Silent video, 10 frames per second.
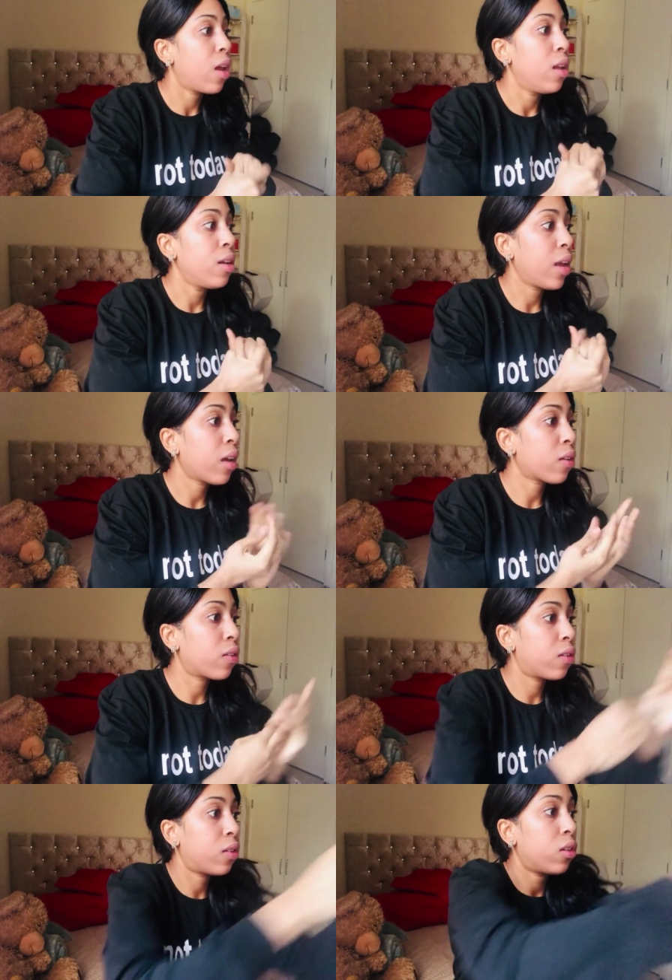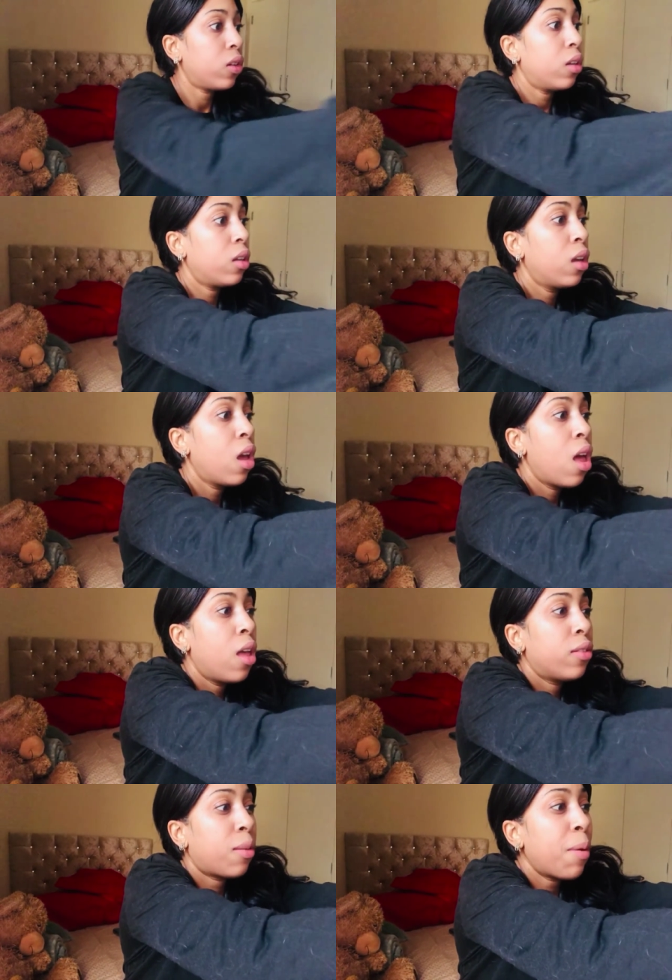Next,
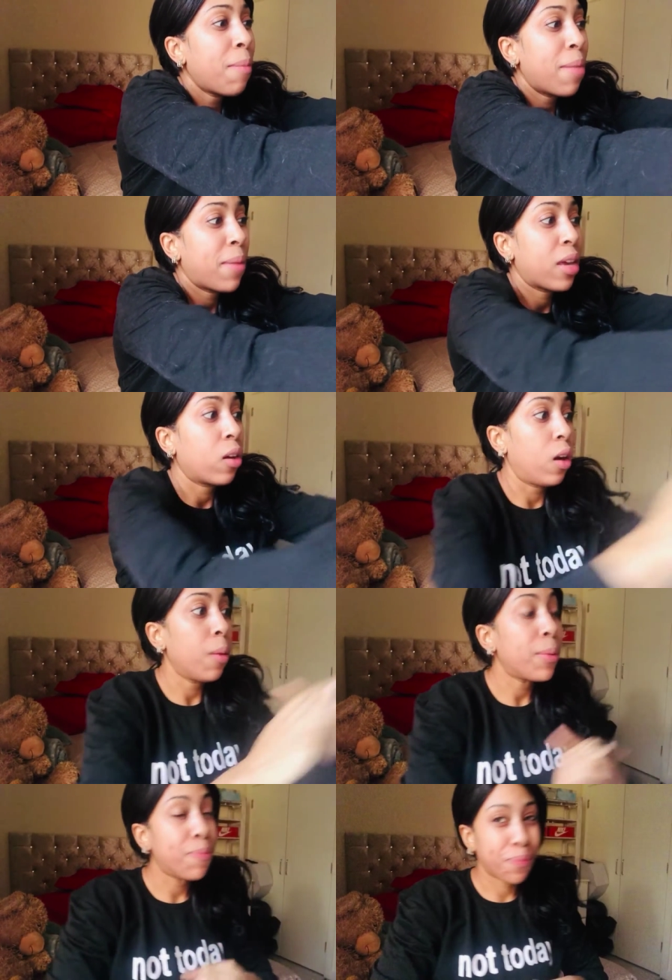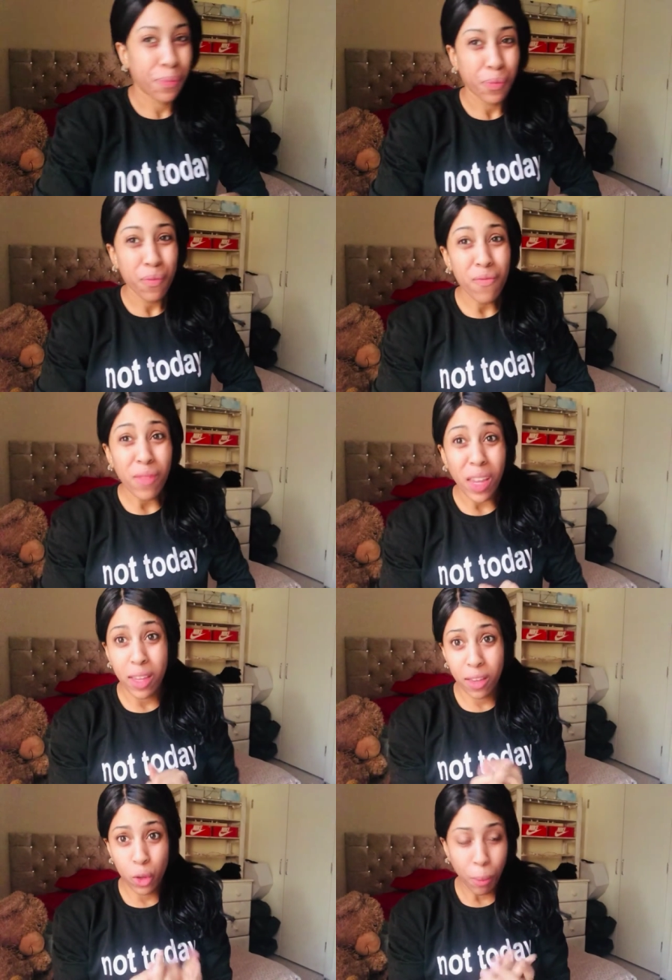some of my makeup
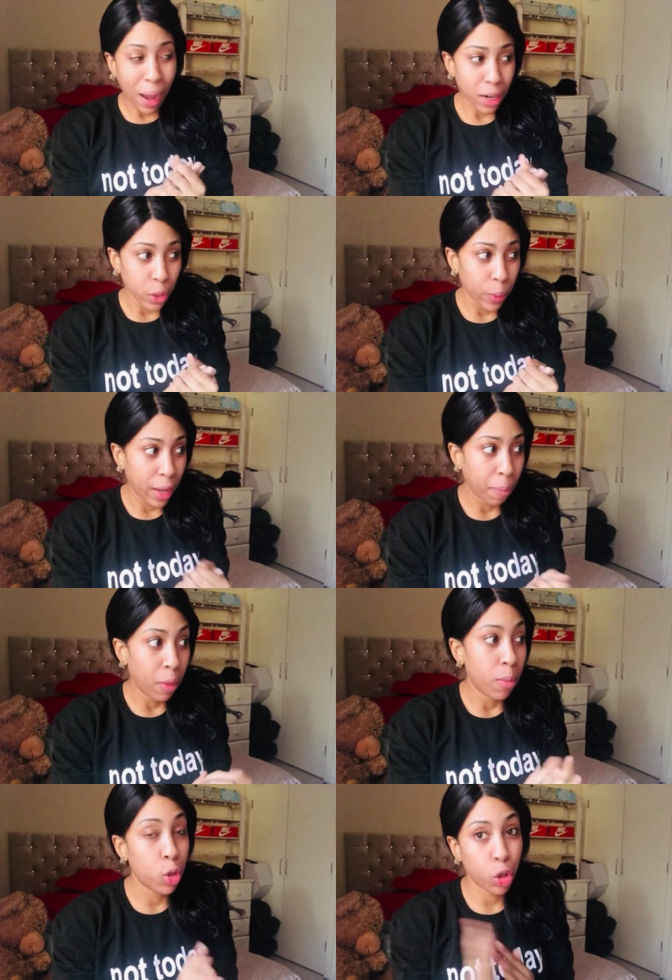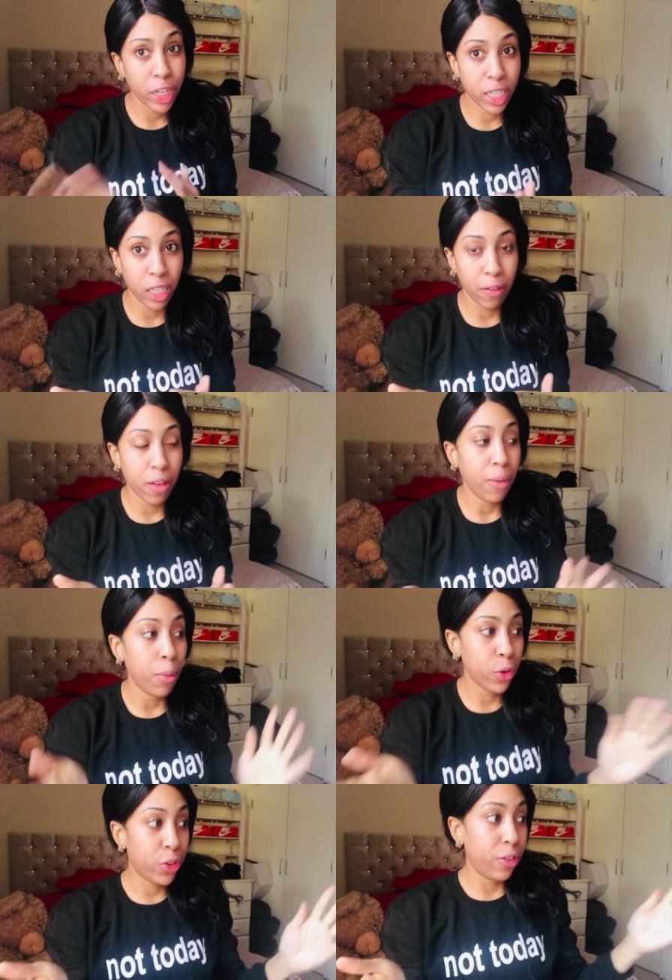is still packed away, but the majority of it, the
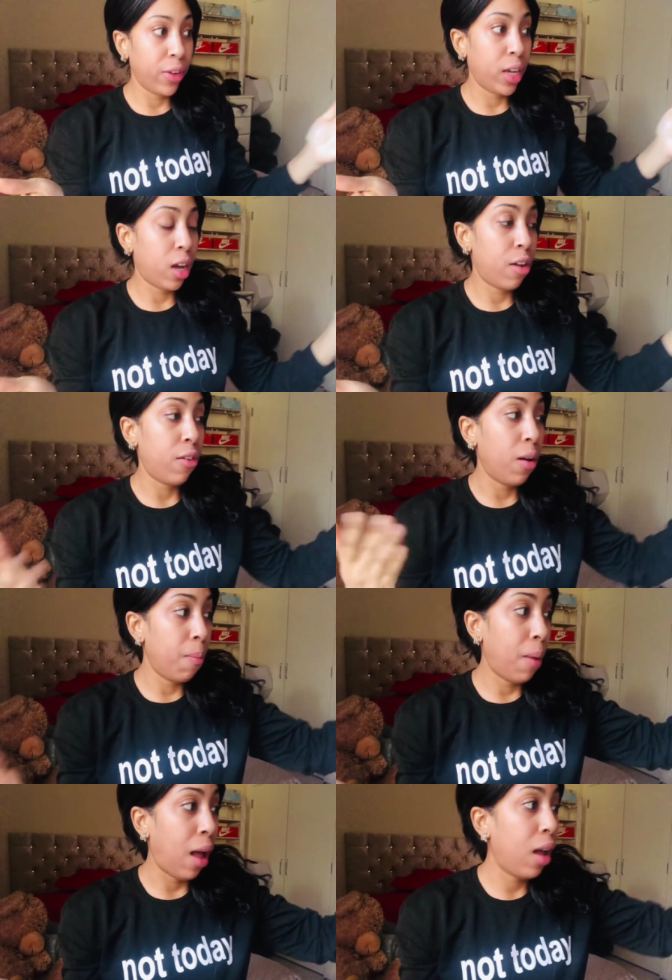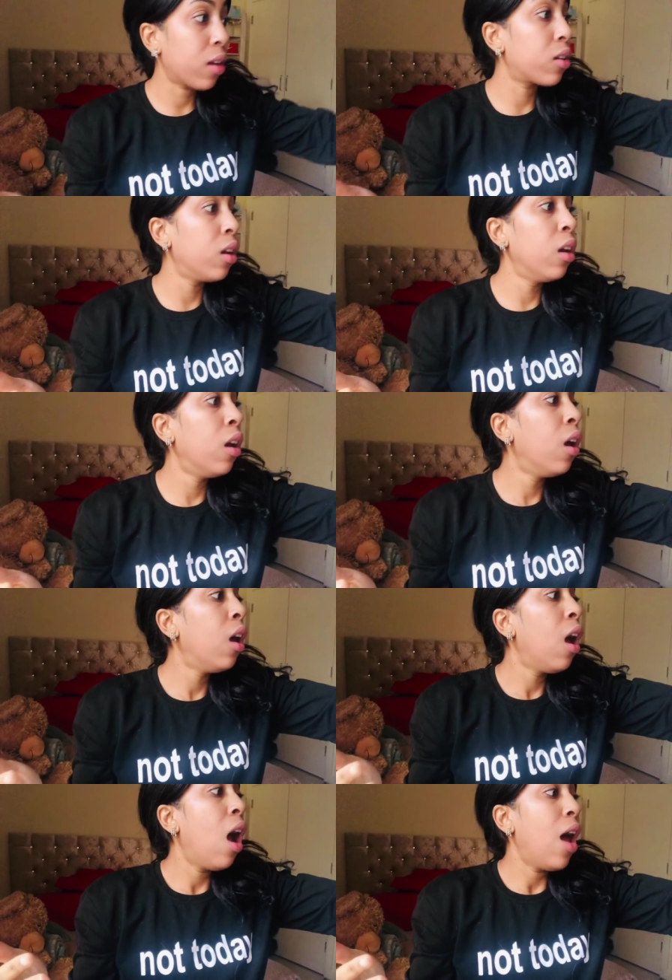most of it, are unpacked.
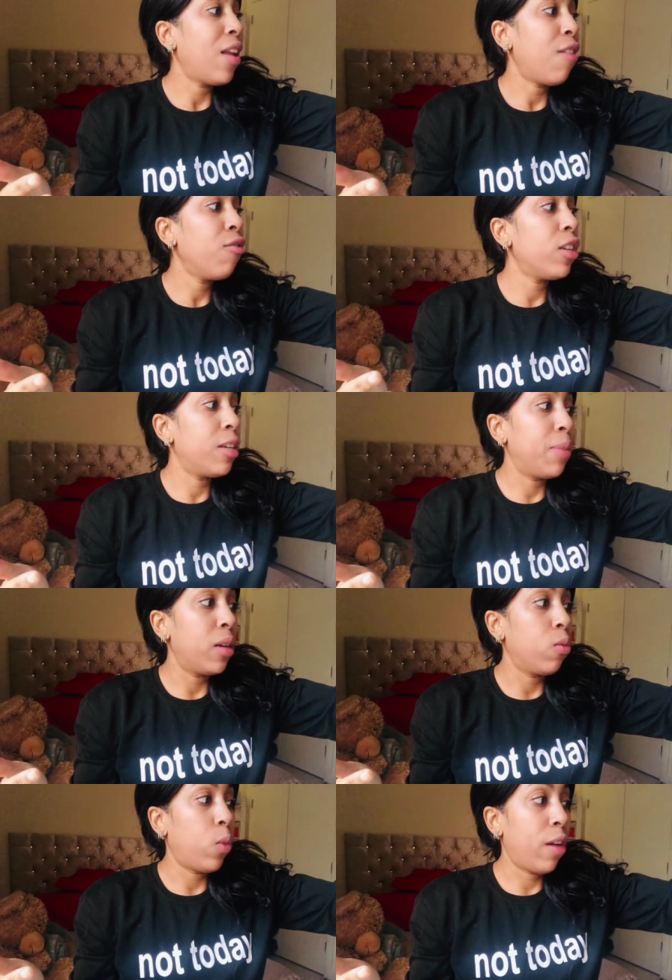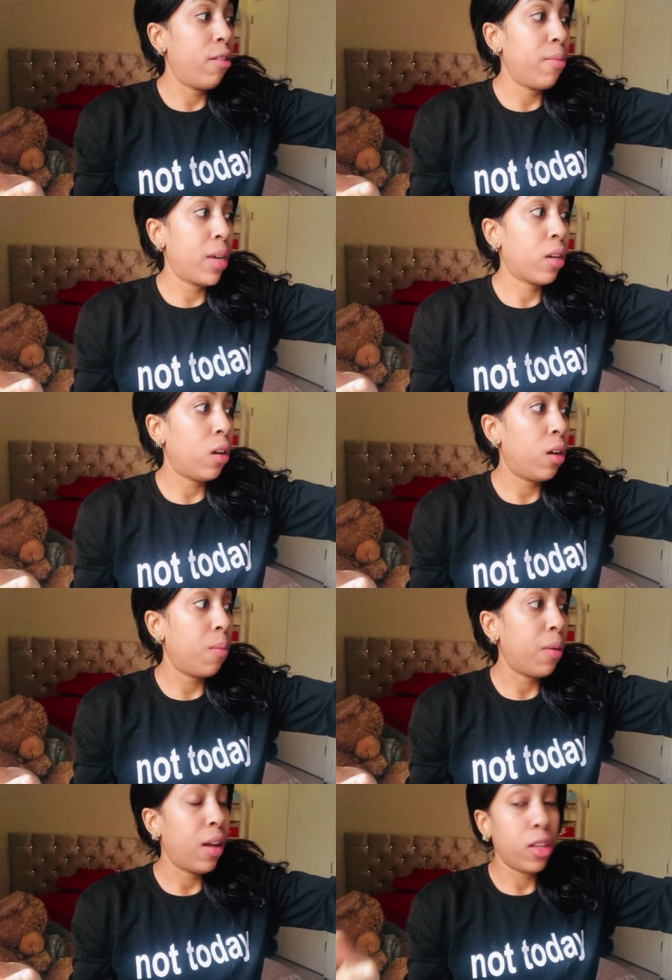And I haven't really been wearing makeup,
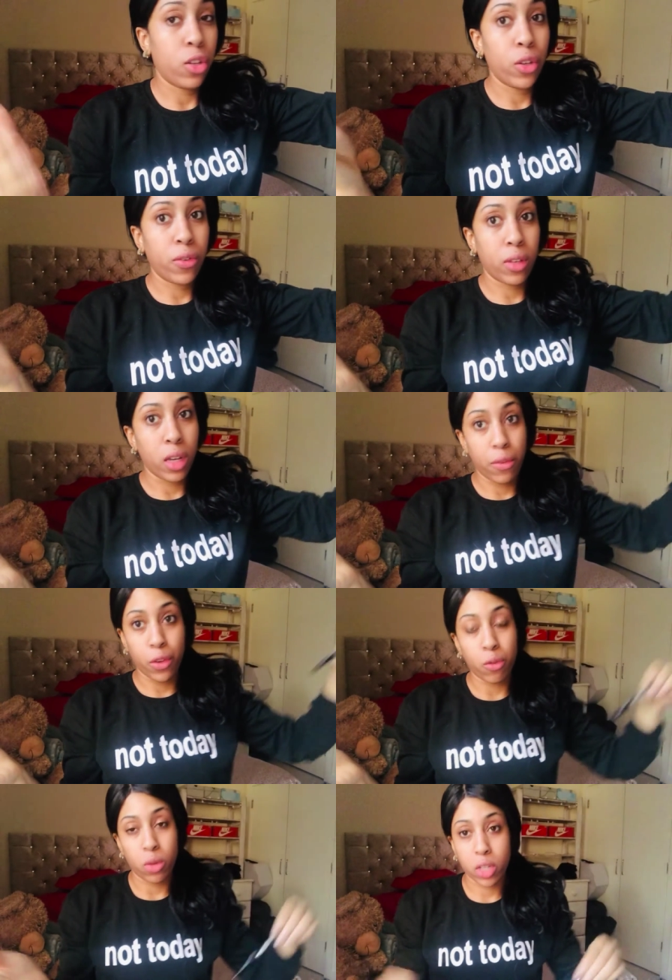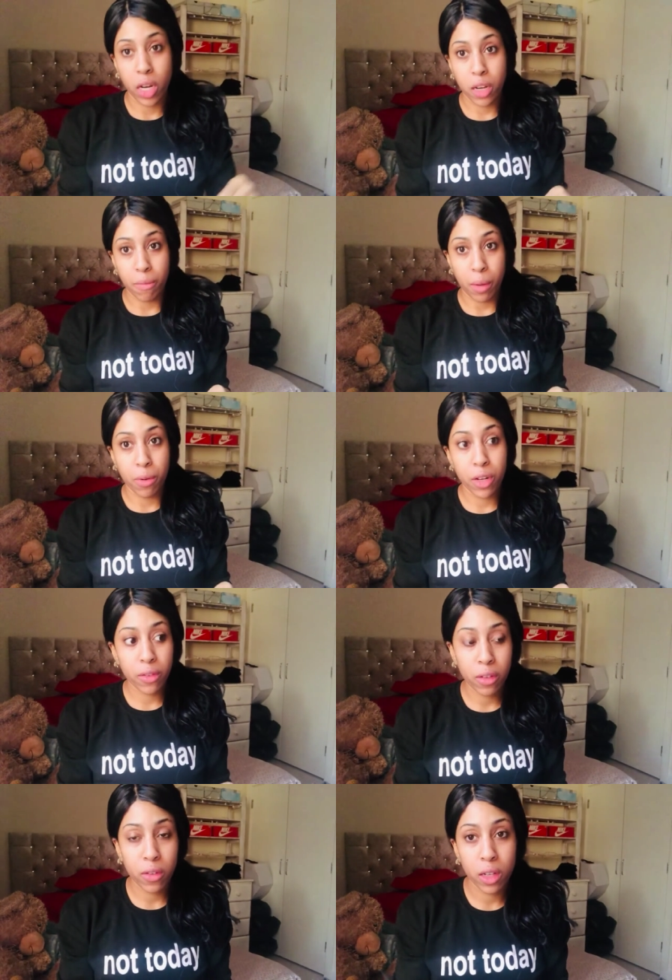as you've seen if you've watched any of my
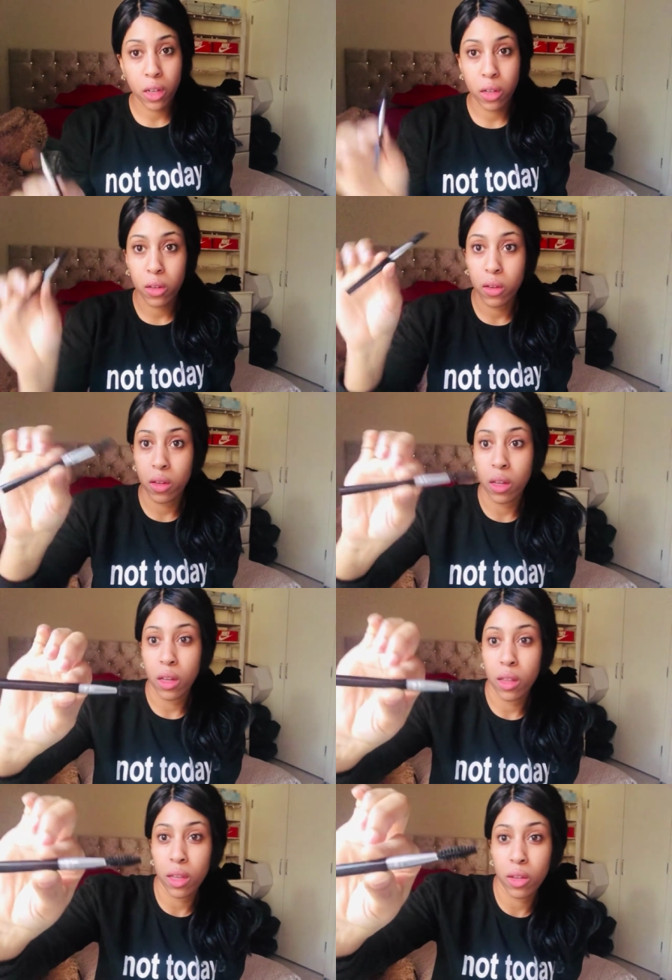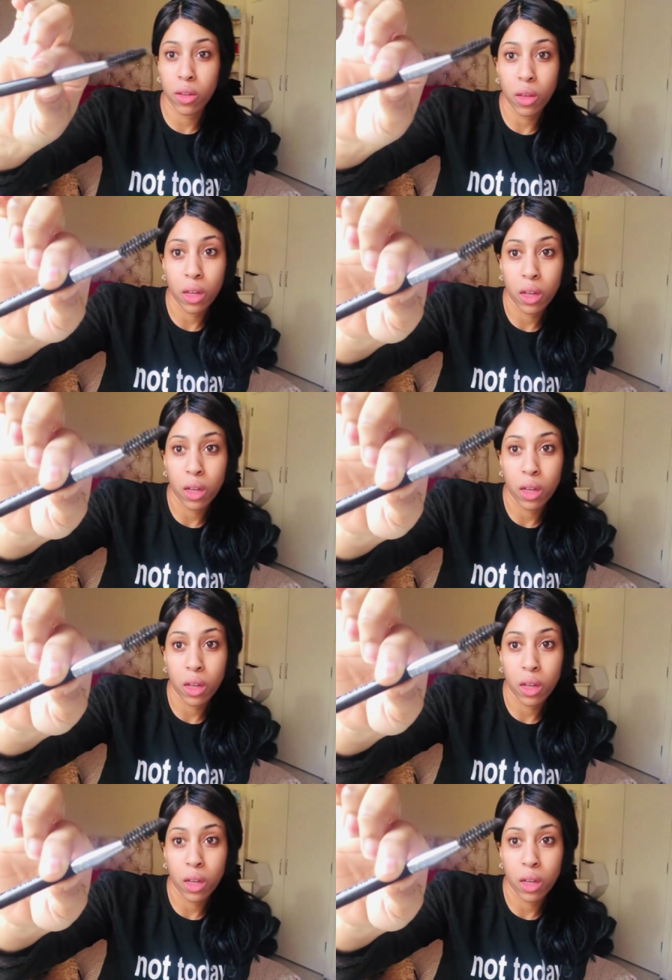previous videos this